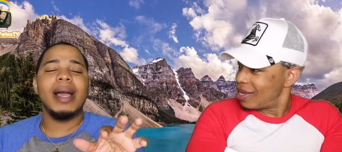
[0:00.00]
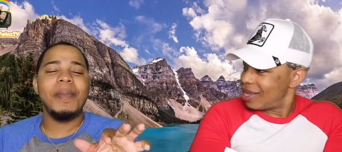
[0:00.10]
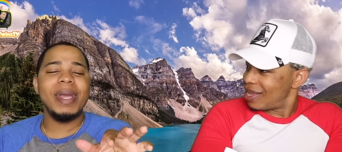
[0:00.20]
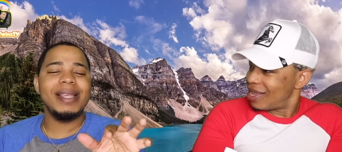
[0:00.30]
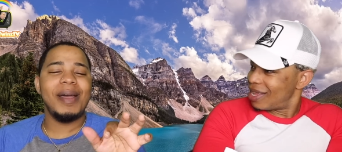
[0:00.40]

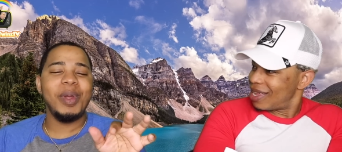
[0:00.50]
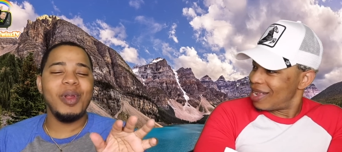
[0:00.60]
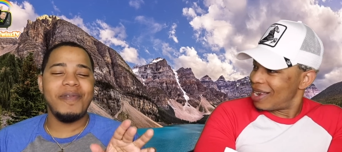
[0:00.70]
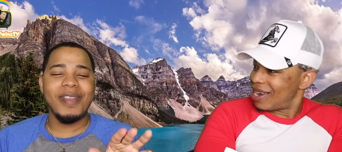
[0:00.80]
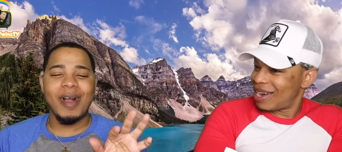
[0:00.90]
Speaker 1: comment down
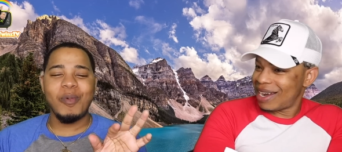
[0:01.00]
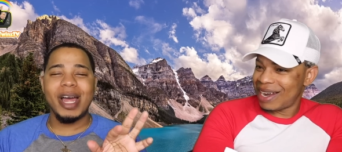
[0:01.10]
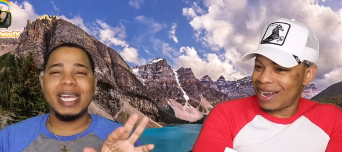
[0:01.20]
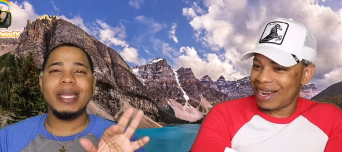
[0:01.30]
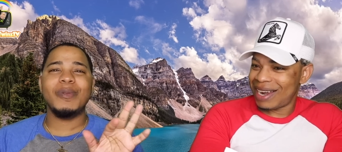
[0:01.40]
below if y'all
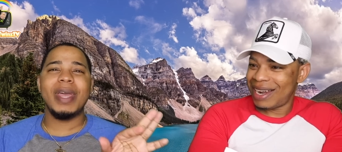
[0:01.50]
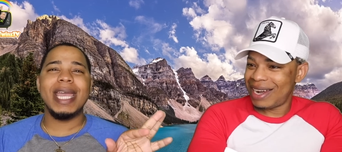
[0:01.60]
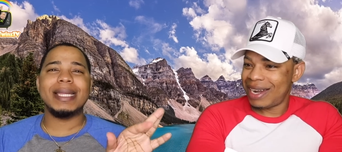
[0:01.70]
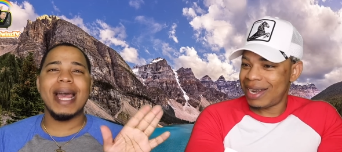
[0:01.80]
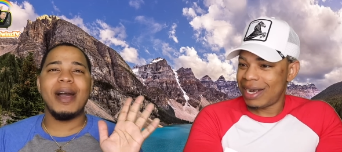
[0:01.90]
want these
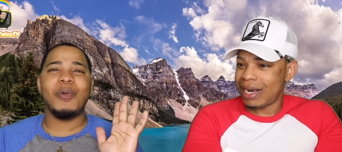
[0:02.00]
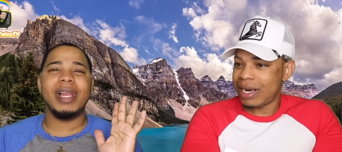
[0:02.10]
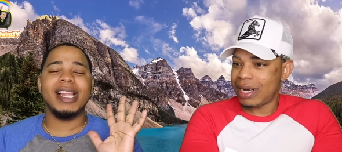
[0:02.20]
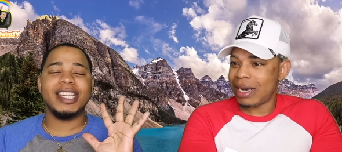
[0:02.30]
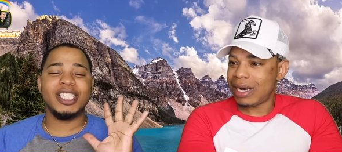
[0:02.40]
wings. I
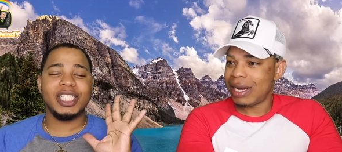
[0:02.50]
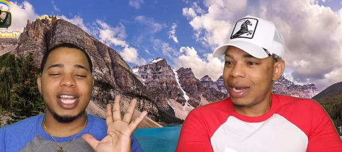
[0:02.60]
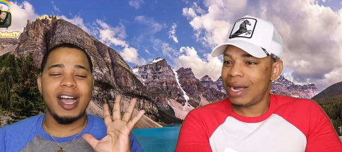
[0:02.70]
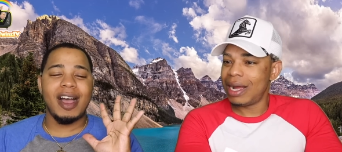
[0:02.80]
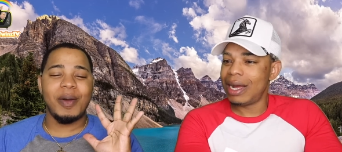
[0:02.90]
will
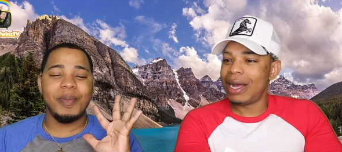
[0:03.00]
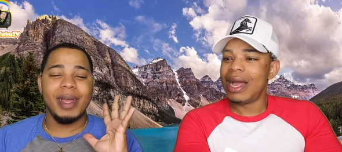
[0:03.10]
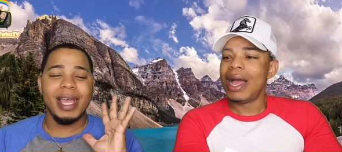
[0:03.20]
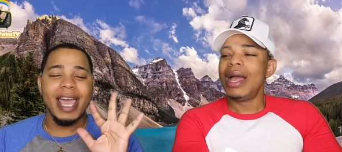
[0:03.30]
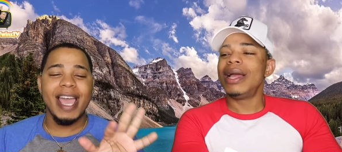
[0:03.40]
um
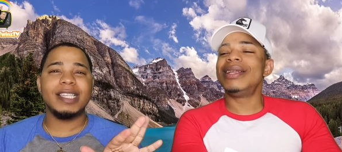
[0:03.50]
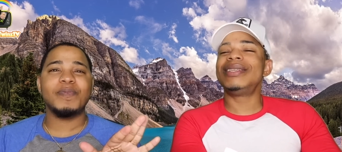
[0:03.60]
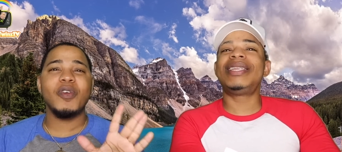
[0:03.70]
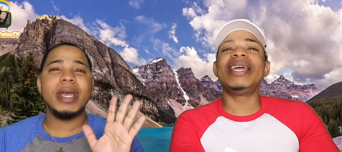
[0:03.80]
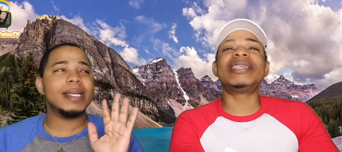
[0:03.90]

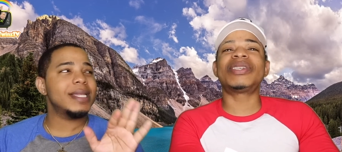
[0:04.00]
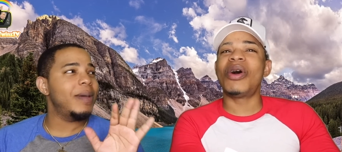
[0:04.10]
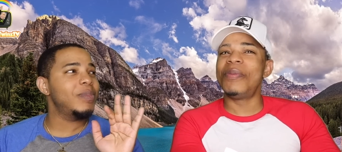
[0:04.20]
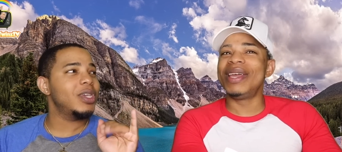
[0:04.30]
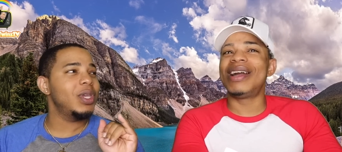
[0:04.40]
These
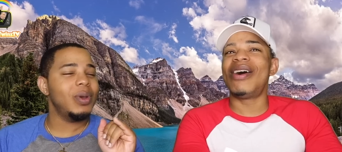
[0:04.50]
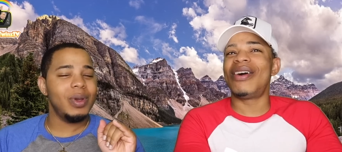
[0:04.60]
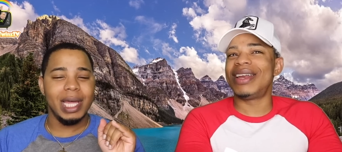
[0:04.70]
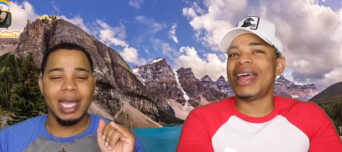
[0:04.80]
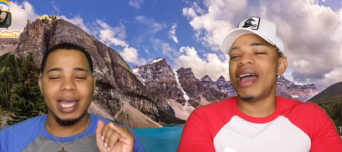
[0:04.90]
gonna be
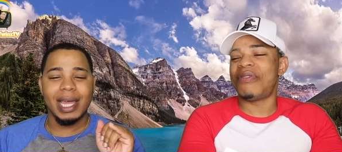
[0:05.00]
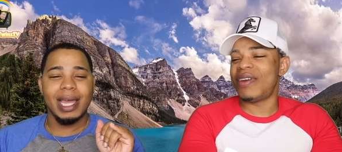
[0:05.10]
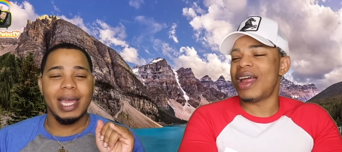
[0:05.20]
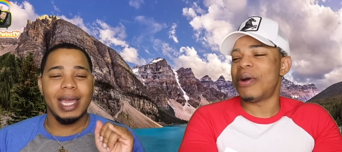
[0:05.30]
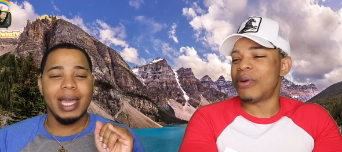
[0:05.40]
gone in half an
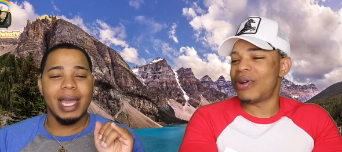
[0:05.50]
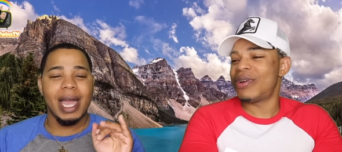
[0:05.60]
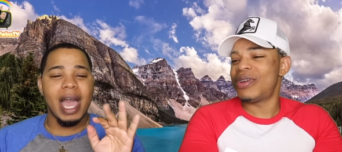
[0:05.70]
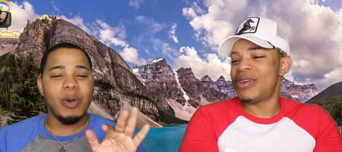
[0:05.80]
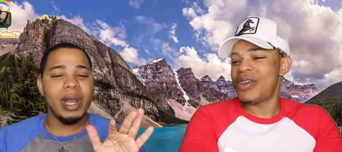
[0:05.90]
hour.
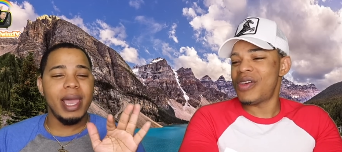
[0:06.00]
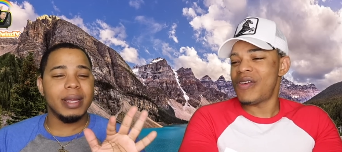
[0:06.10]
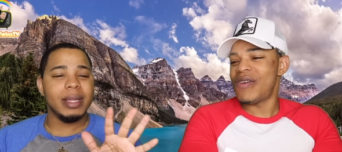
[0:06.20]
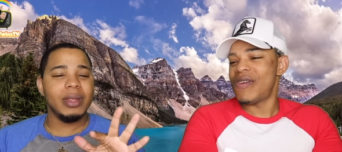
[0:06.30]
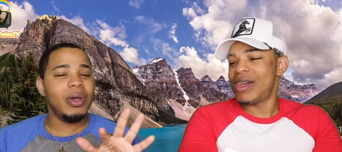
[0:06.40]
I will
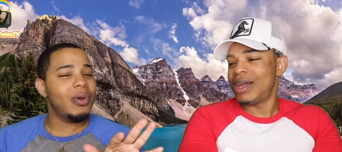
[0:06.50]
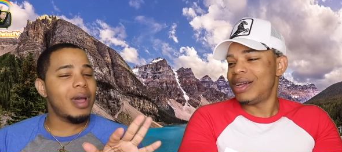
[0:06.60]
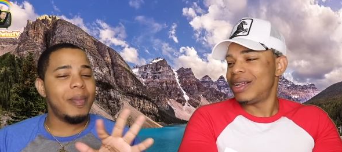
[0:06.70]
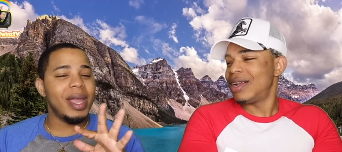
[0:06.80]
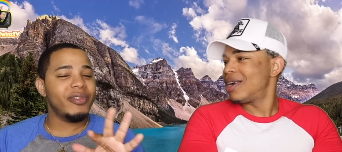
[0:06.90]
ex no,
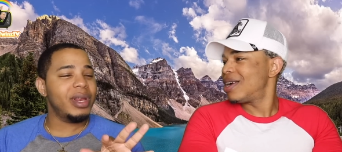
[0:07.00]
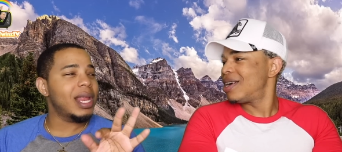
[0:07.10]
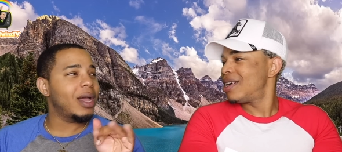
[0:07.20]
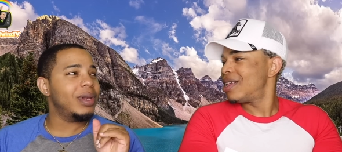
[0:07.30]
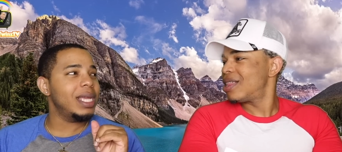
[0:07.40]
I'm actually
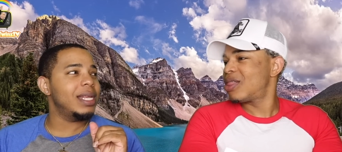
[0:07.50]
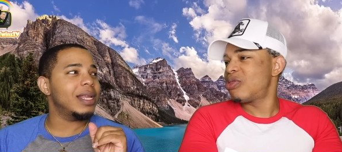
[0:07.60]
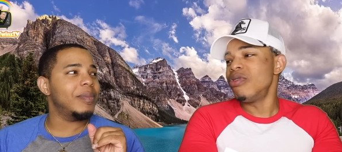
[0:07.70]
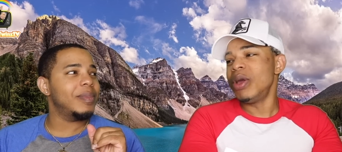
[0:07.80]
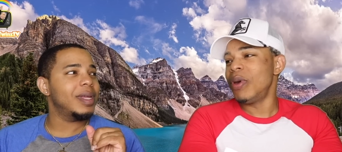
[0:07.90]
not gonna eat them.
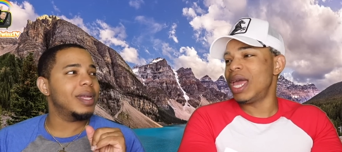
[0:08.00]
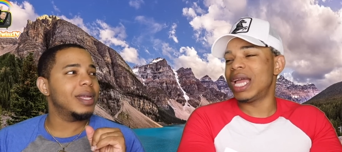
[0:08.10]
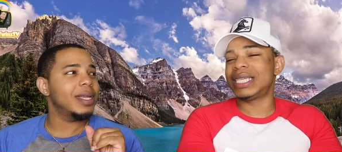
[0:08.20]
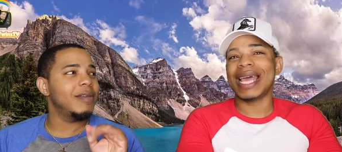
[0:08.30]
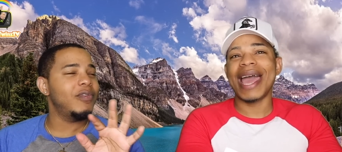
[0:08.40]
Three
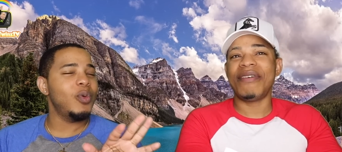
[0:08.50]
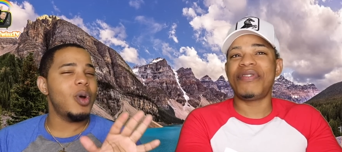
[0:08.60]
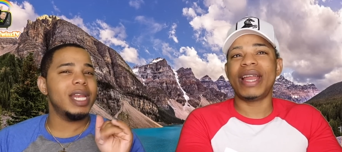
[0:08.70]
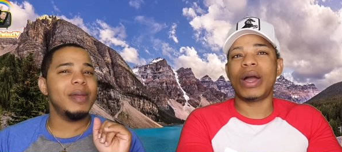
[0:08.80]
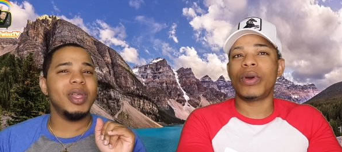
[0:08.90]
wings, half
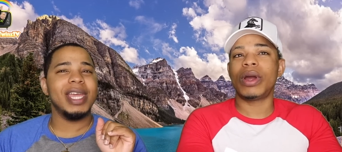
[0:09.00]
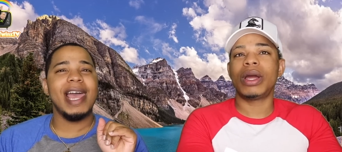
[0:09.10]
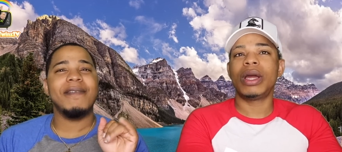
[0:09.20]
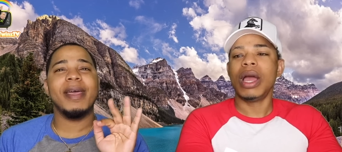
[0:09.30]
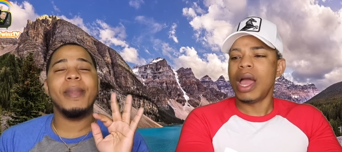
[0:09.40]
an hour. can
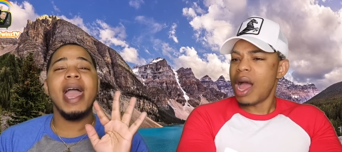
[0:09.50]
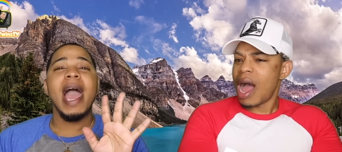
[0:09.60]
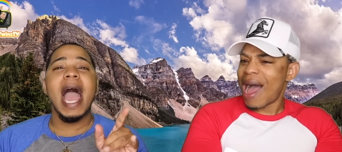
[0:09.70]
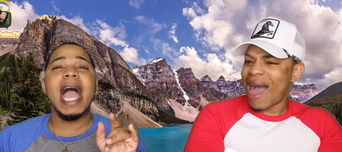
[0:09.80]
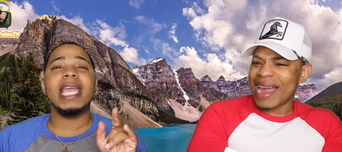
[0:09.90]
have them.
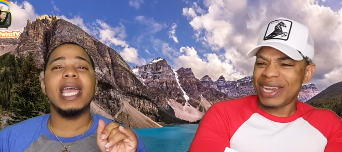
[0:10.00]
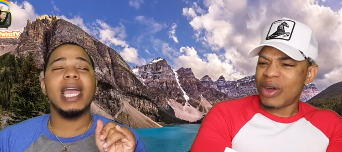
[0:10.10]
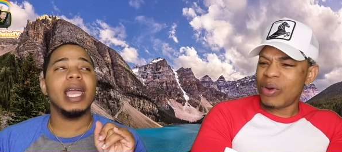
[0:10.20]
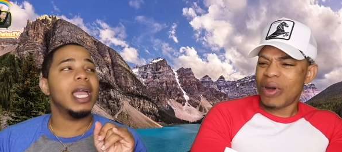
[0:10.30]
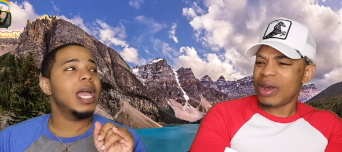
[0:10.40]
I, I,
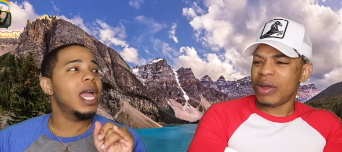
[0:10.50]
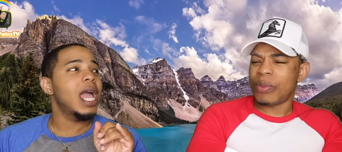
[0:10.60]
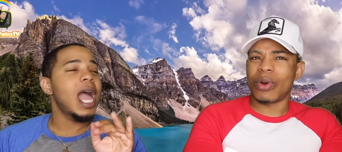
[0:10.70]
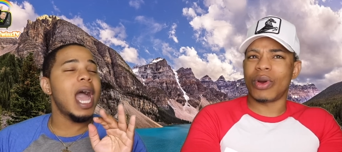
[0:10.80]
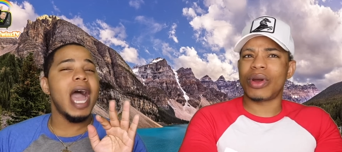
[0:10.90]
don't want no
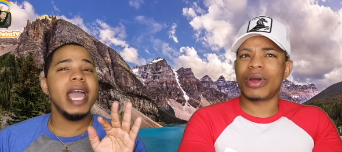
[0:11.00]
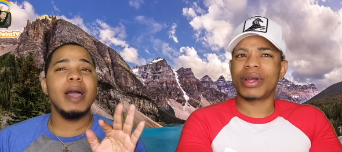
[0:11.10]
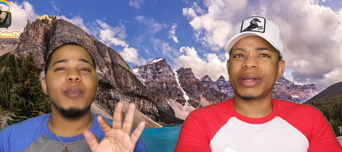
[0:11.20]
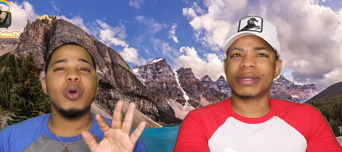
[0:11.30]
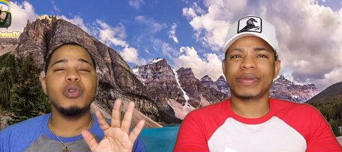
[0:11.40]
more. I
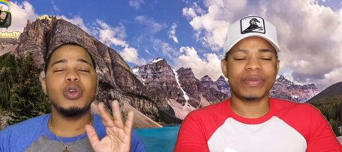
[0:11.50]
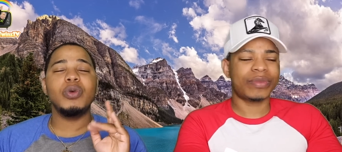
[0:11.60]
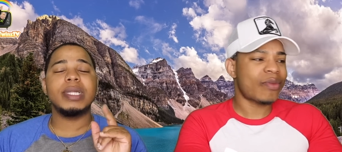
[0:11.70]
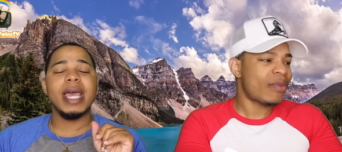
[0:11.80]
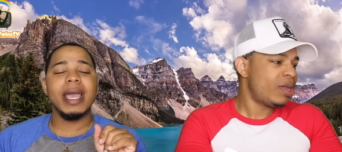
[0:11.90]
am going to
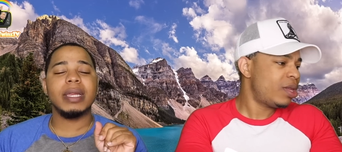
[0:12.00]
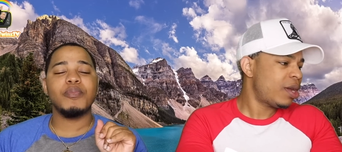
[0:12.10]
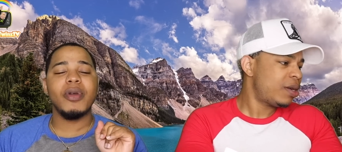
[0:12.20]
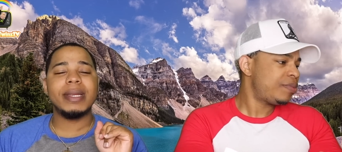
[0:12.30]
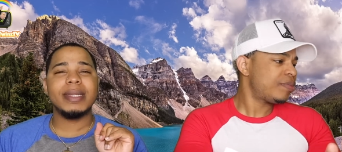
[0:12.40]

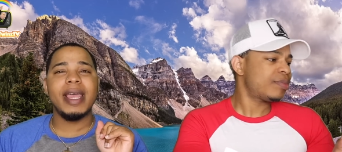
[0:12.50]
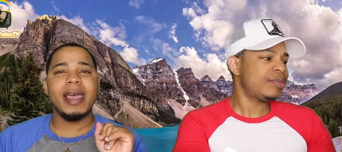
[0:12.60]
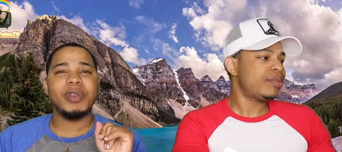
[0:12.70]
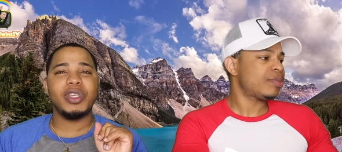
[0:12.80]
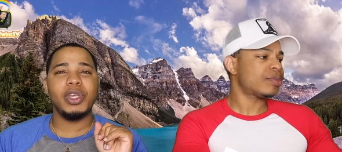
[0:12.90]
express
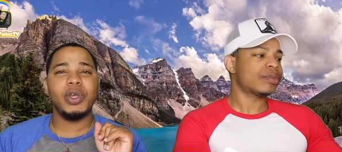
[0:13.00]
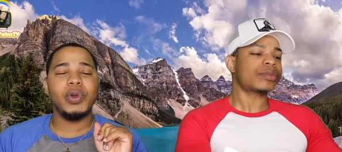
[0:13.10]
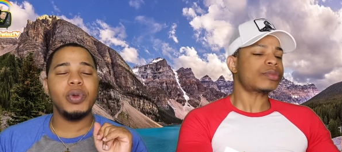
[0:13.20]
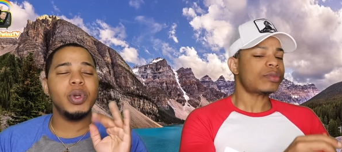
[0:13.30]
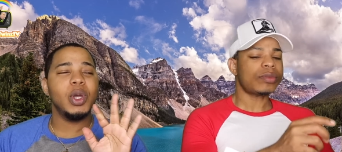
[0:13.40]
them to
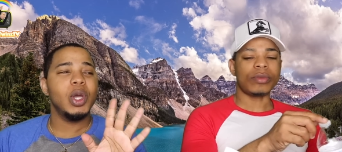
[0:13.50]
you.